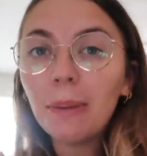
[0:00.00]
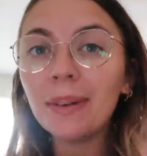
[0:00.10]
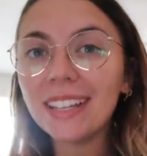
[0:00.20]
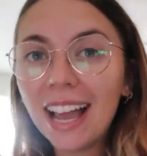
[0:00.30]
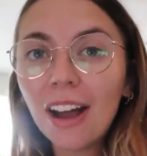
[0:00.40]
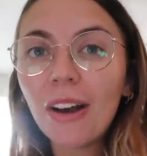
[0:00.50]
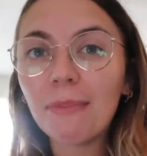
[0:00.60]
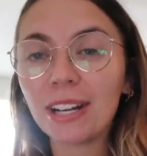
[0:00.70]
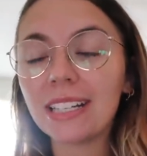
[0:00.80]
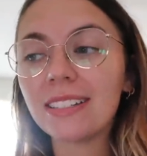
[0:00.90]
But now
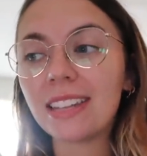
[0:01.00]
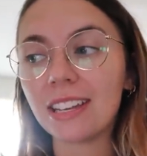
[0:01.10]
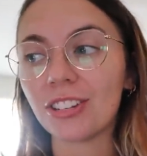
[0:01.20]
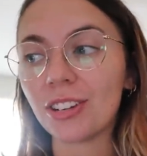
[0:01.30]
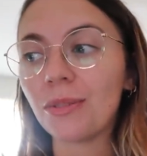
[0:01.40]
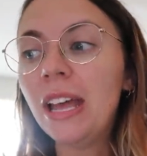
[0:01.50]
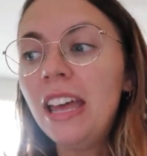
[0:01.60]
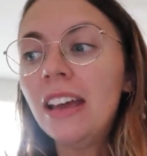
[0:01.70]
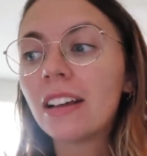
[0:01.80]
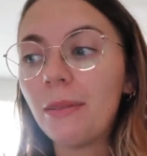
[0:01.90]
I'm running into the issue.
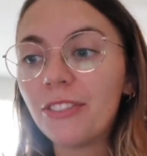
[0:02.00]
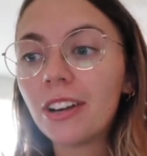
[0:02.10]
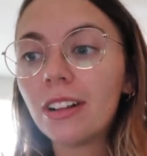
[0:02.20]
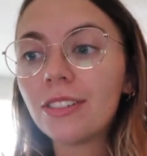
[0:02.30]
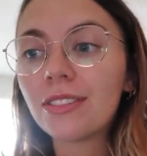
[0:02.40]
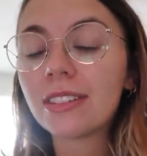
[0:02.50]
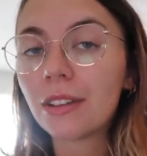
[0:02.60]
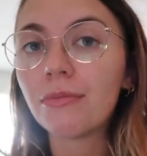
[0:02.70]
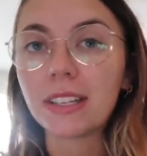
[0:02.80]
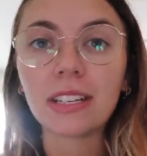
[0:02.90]
Comfort Colors is
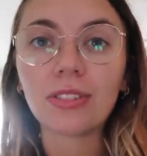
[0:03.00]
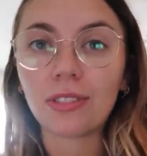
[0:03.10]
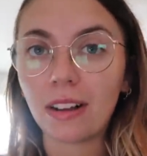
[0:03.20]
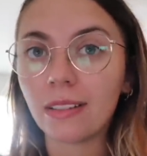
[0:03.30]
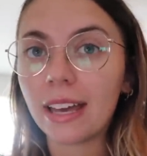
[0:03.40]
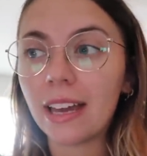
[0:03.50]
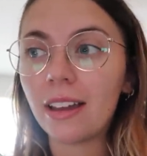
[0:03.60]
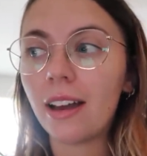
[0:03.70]
like really struggling.